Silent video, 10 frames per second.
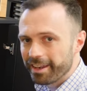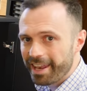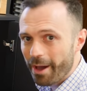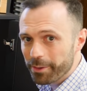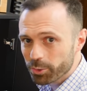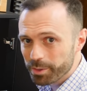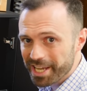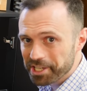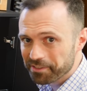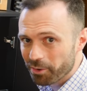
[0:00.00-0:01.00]
Now this one's
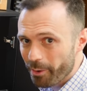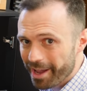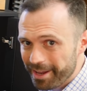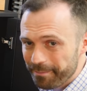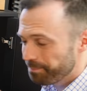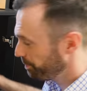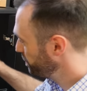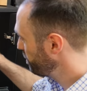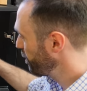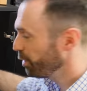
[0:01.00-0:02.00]
out of the way,
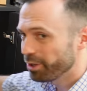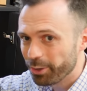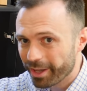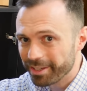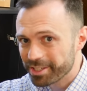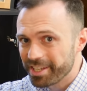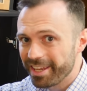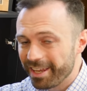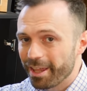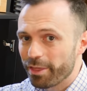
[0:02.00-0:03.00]
you can
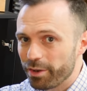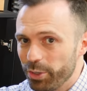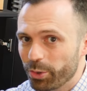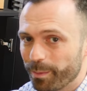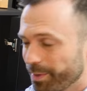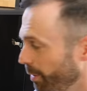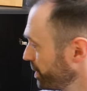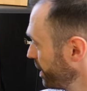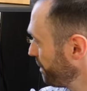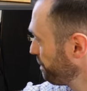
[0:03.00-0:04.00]
see the new
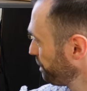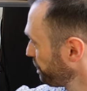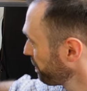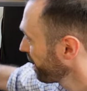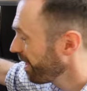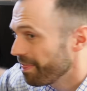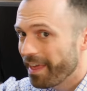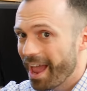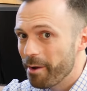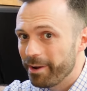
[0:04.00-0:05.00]
computer.
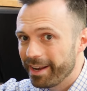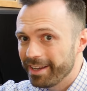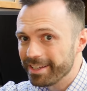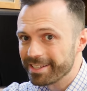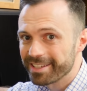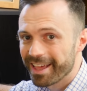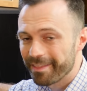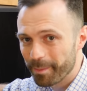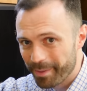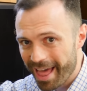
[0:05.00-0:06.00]
There it is,
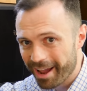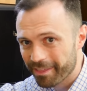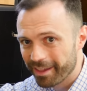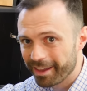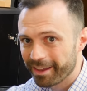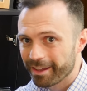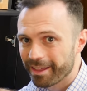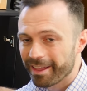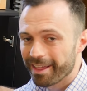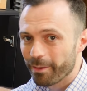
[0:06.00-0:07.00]
the black thing
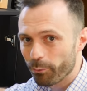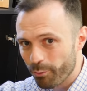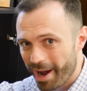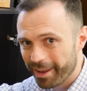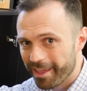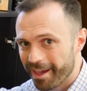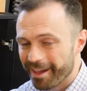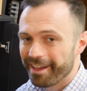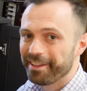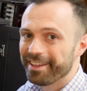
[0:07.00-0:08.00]
right
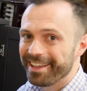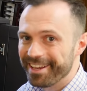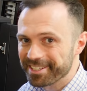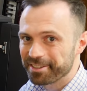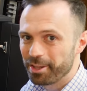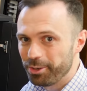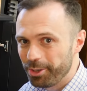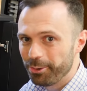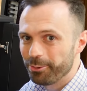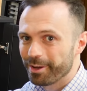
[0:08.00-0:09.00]
there. Is the
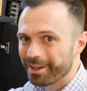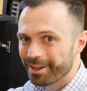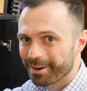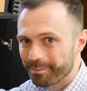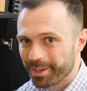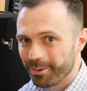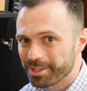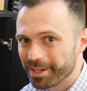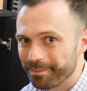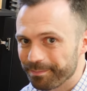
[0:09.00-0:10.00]
new
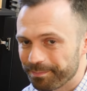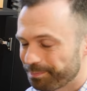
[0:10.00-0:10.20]
computer.